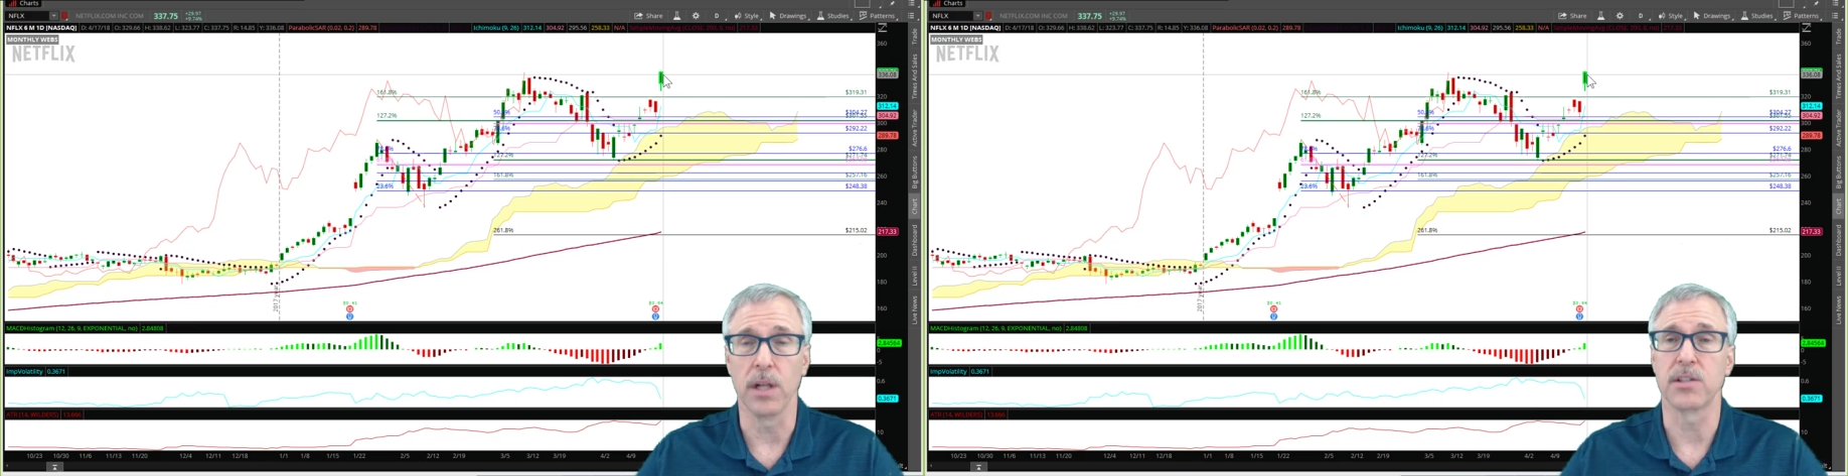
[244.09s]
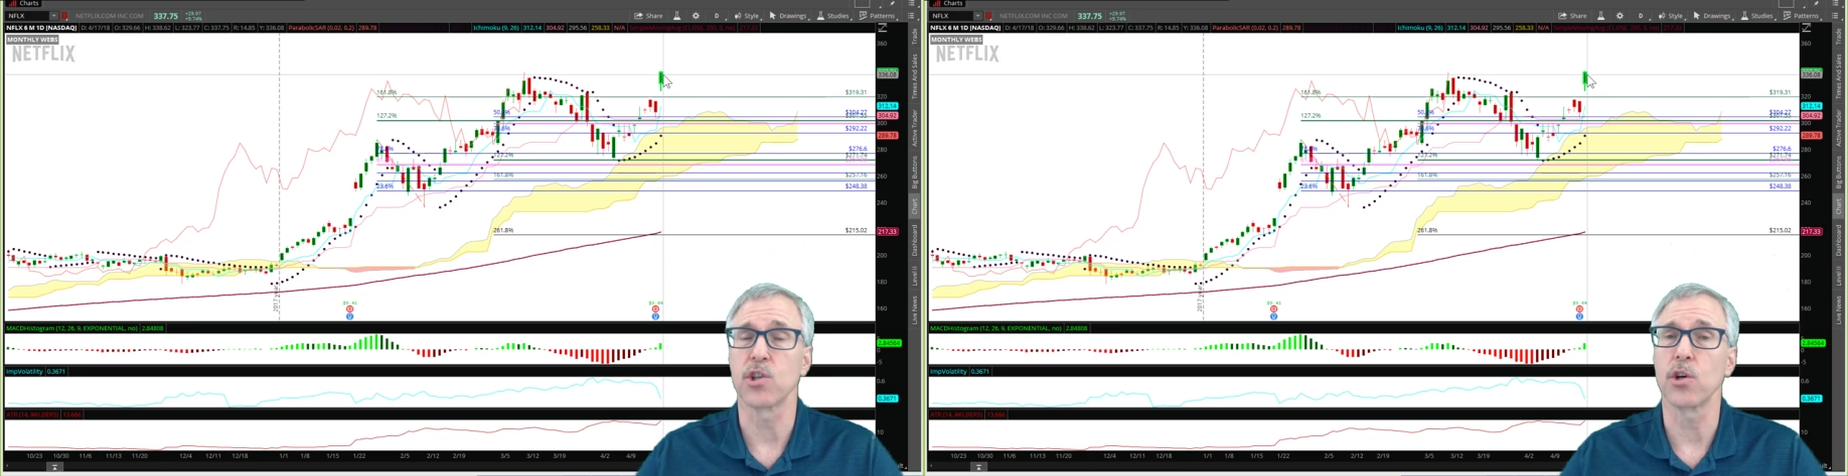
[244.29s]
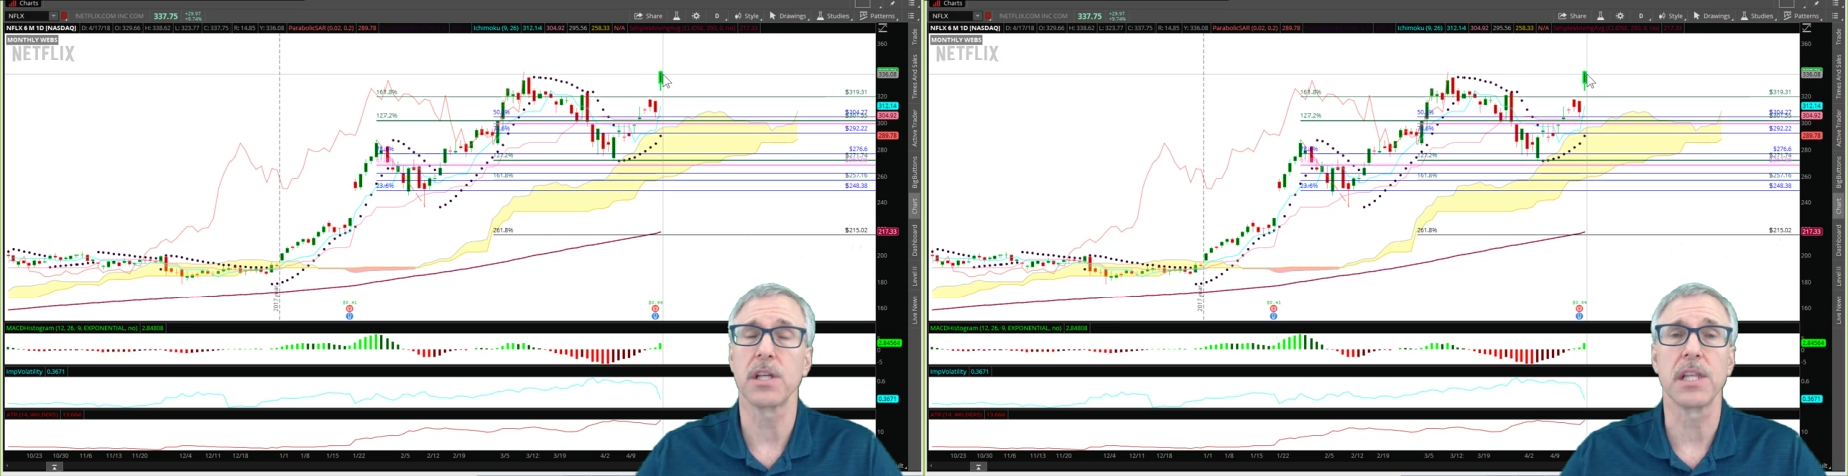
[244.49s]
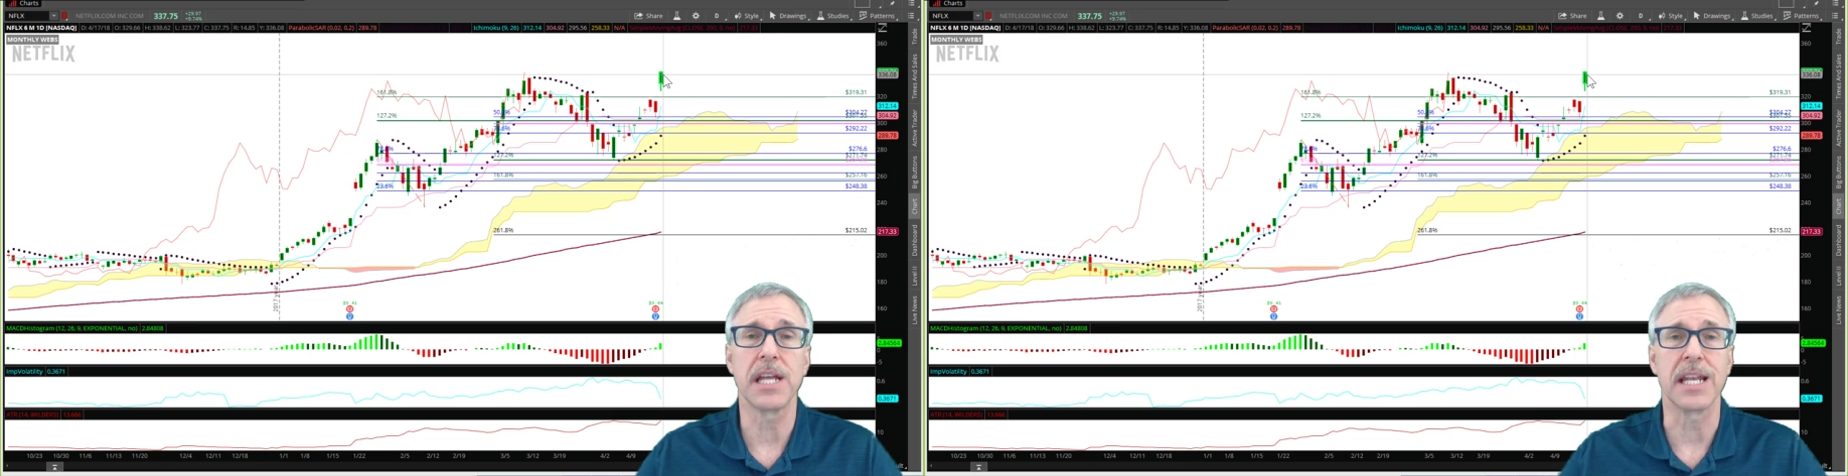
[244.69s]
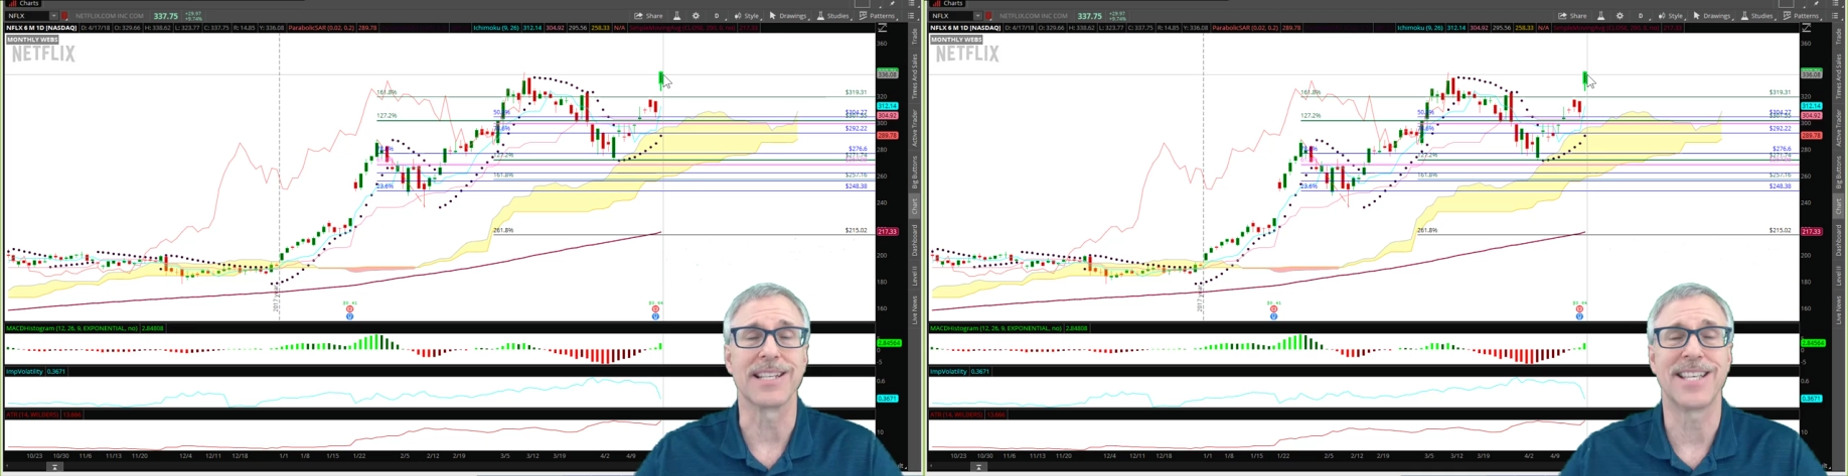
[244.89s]
Well, it's certainly
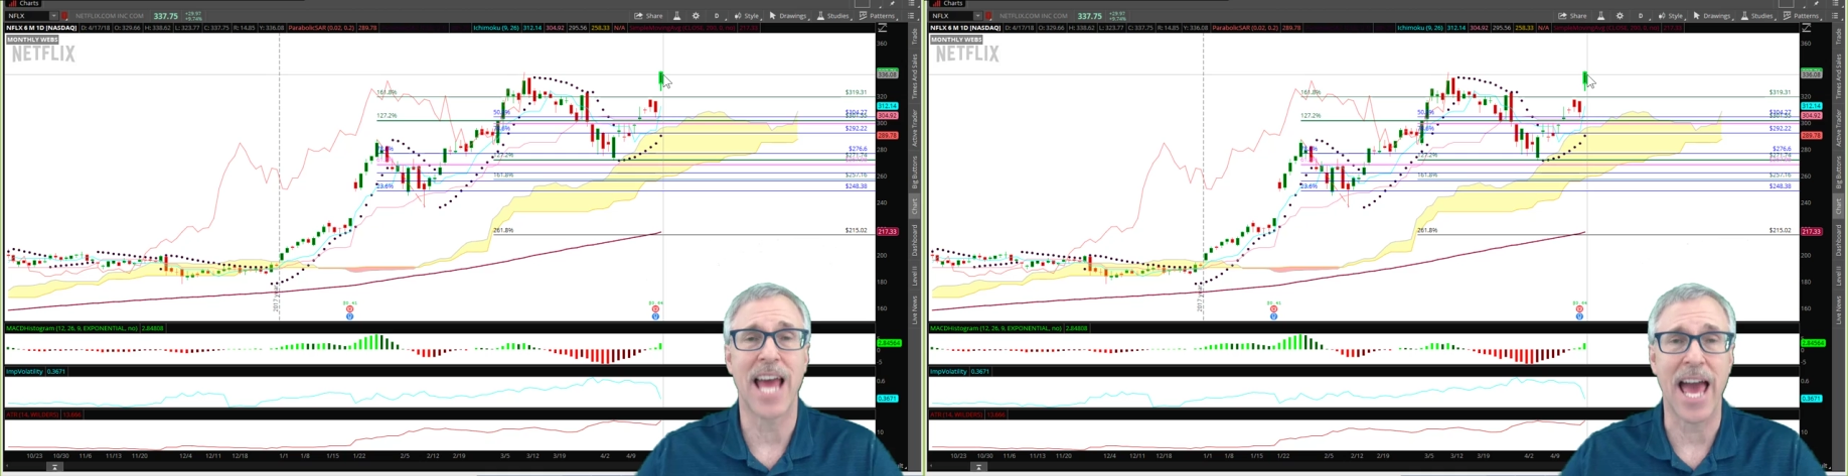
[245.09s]
leading